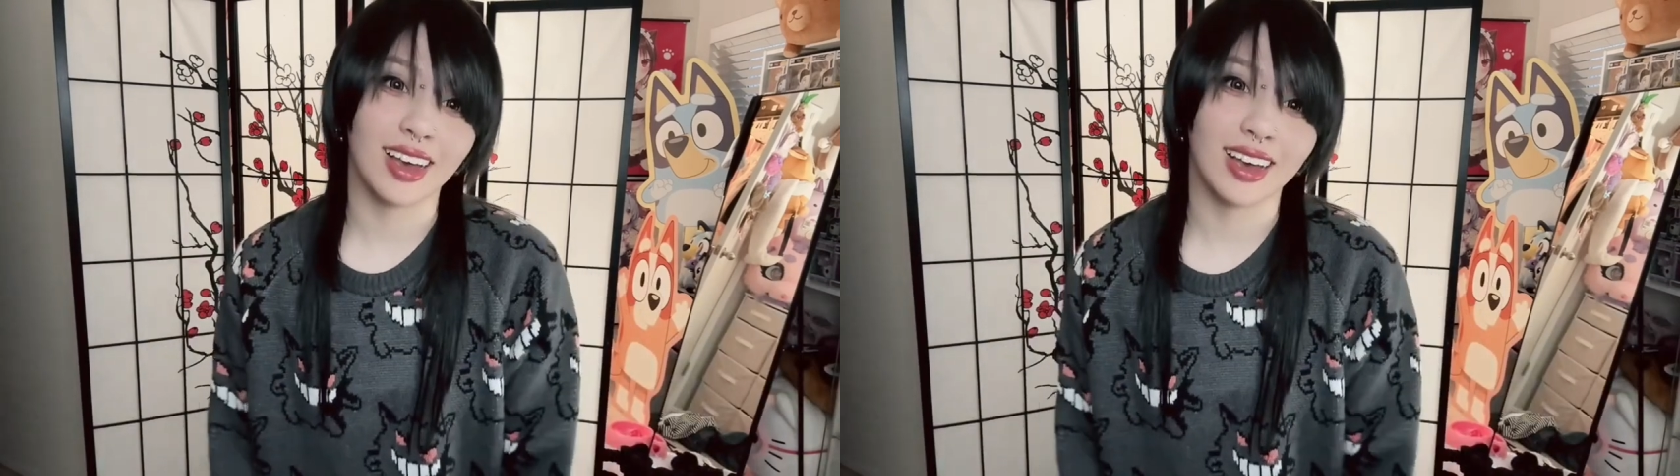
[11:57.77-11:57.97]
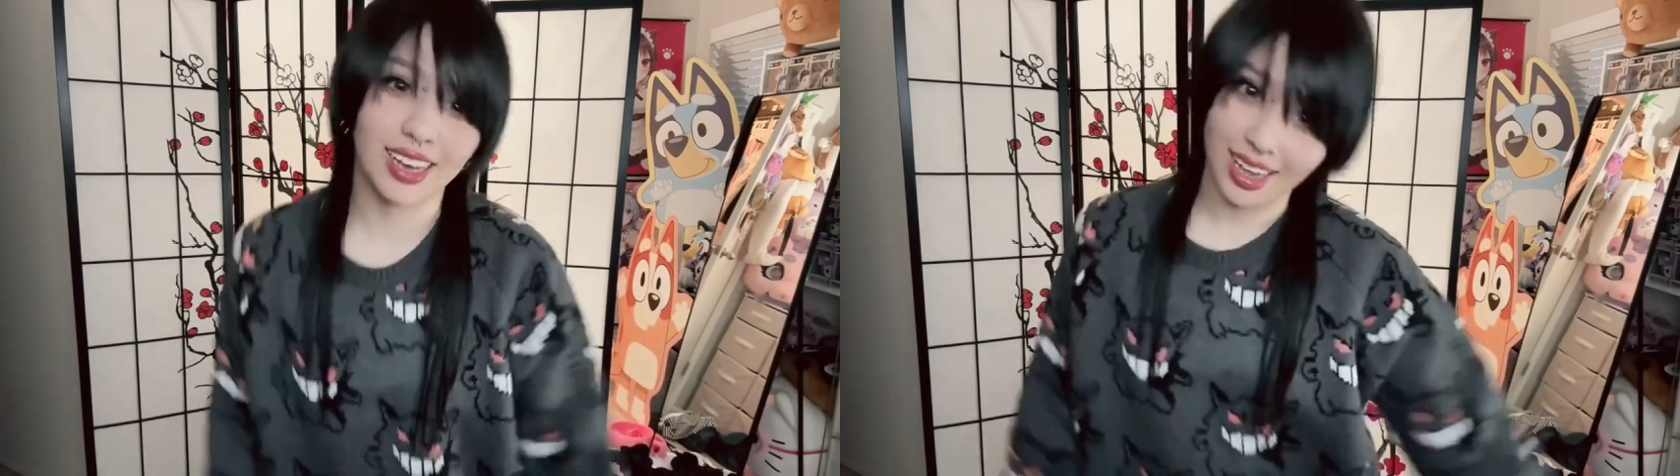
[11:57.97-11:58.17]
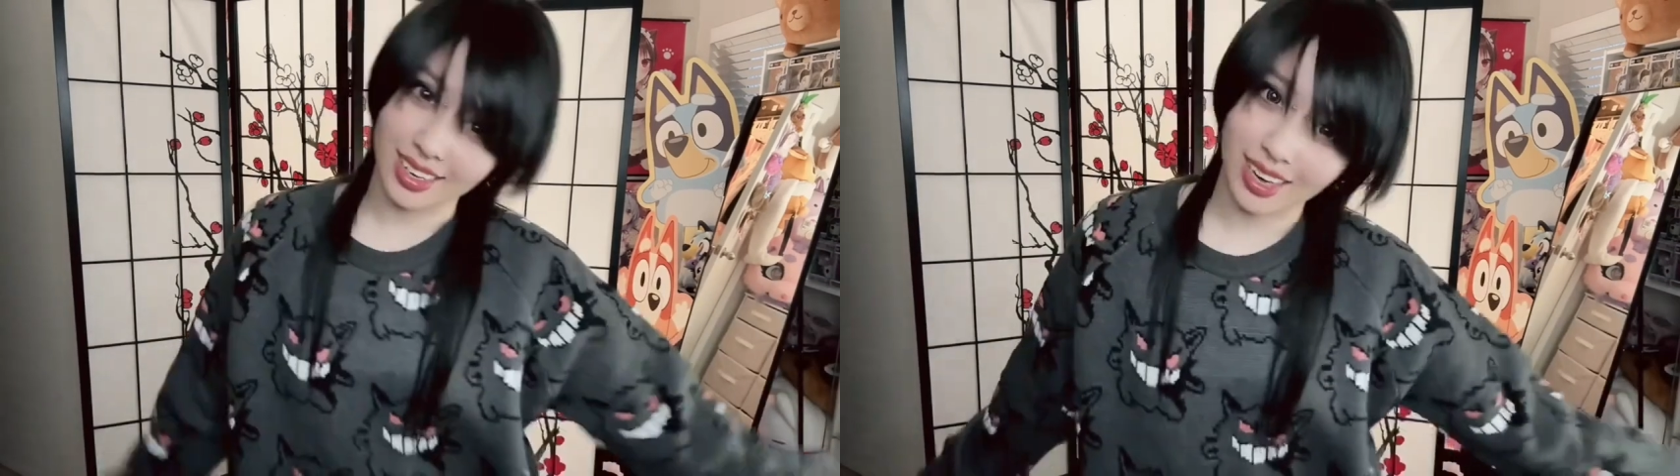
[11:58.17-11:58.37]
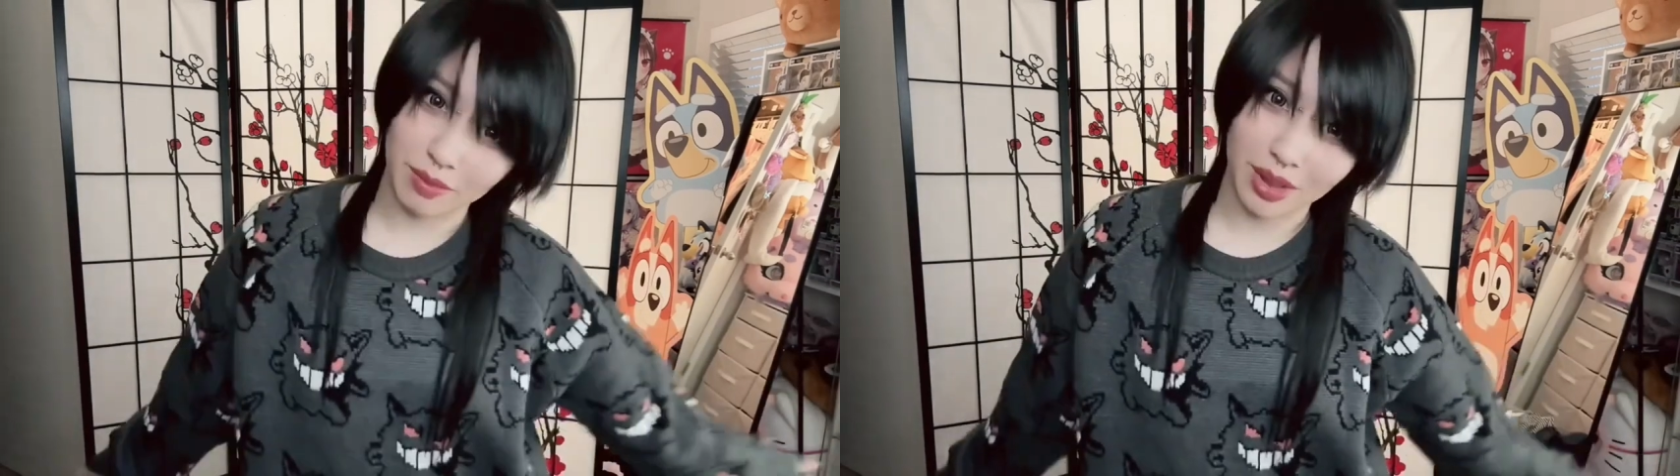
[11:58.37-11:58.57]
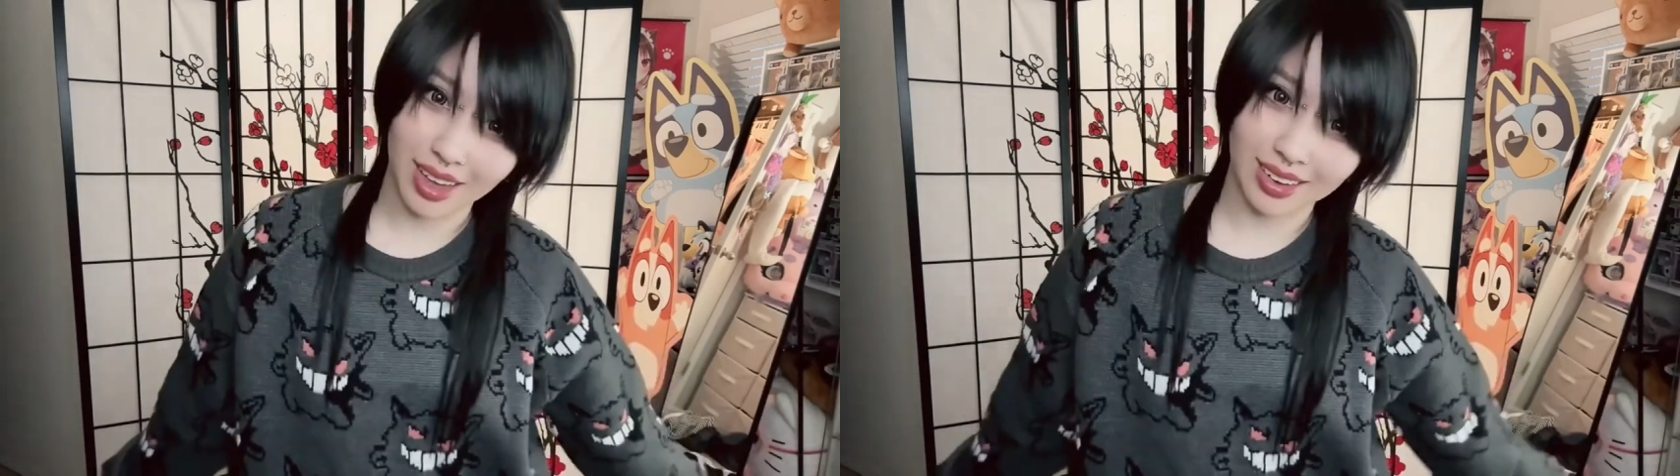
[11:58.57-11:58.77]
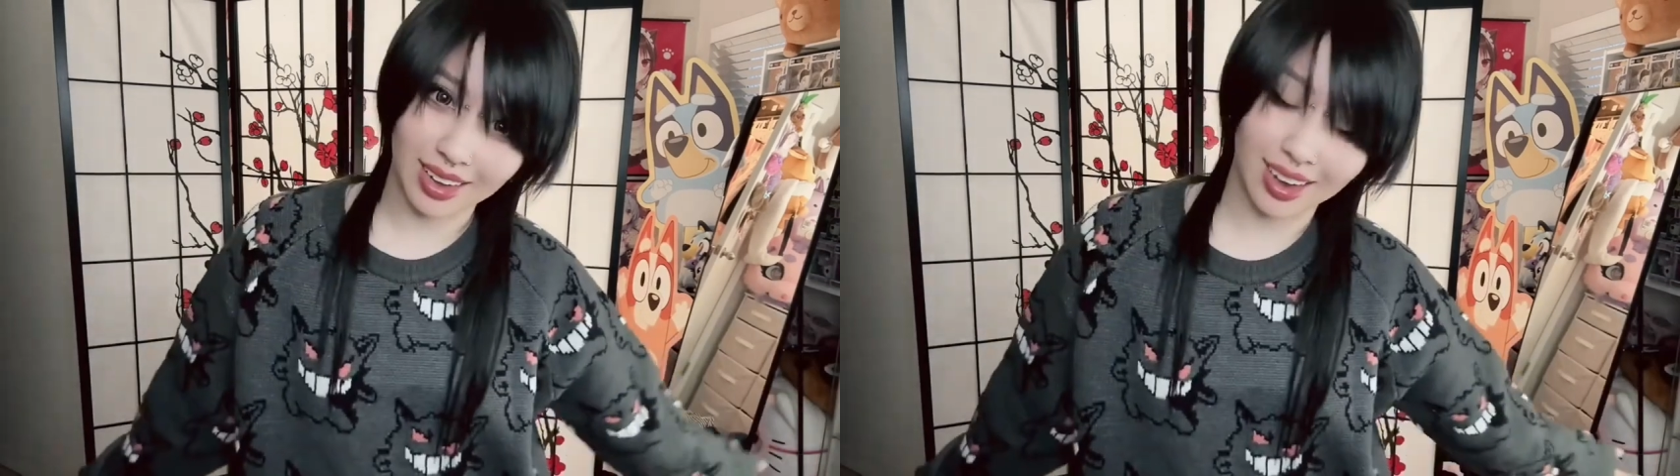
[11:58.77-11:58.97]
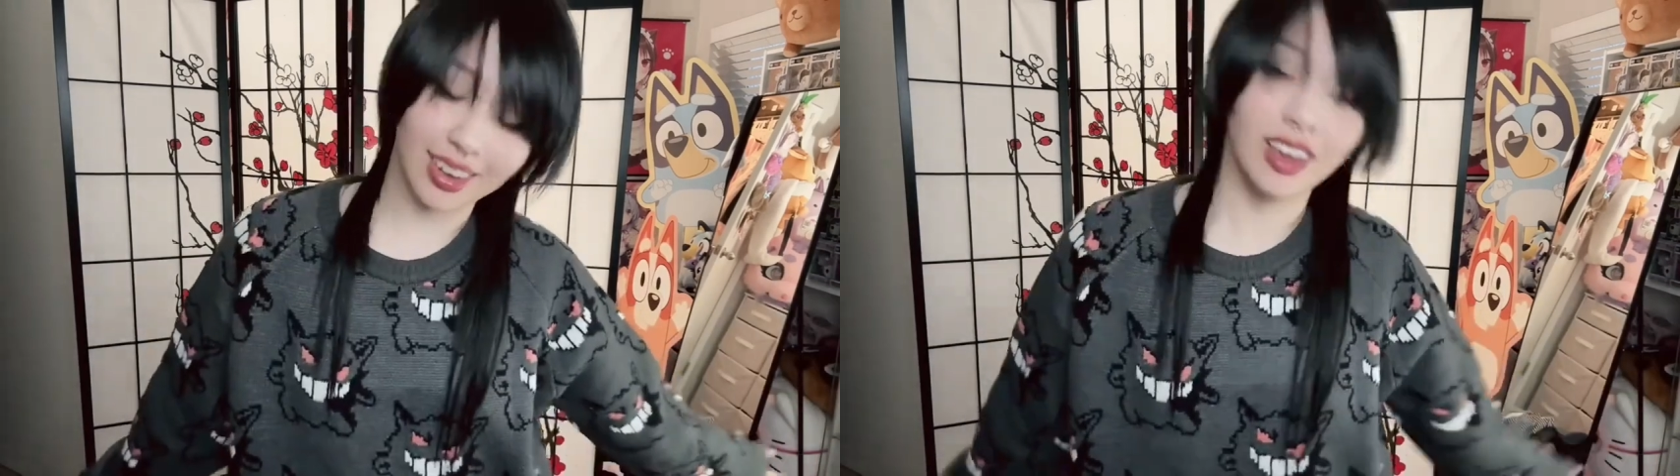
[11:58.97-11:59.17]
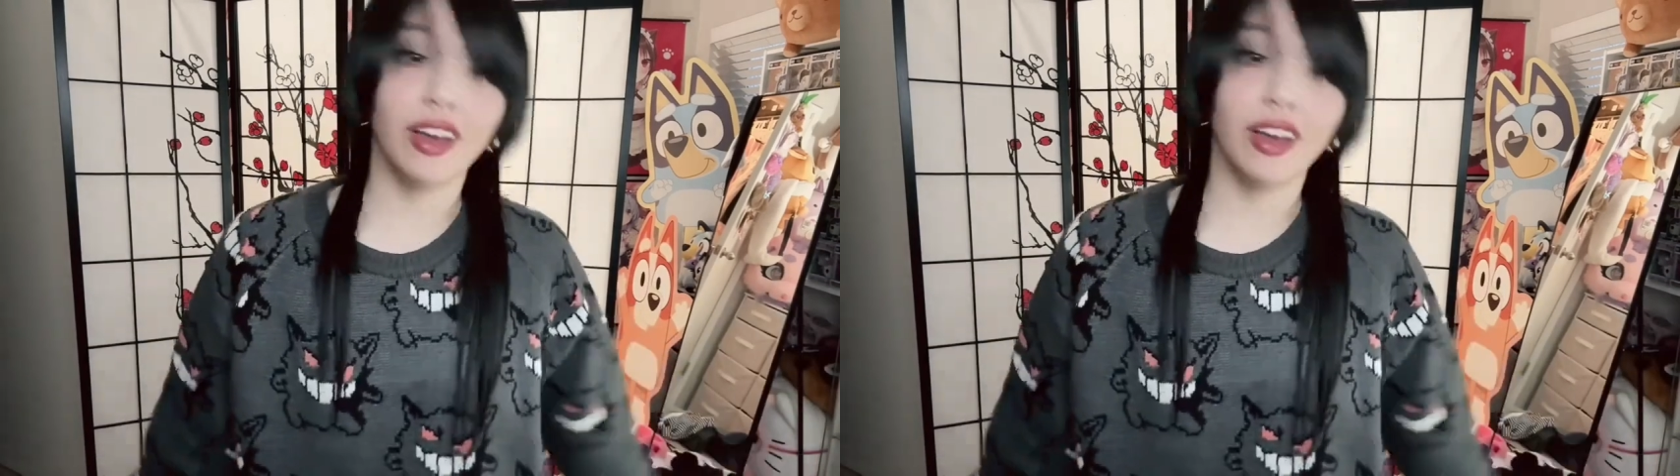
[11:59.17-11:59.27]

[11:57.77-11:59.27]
again. I'm blind again.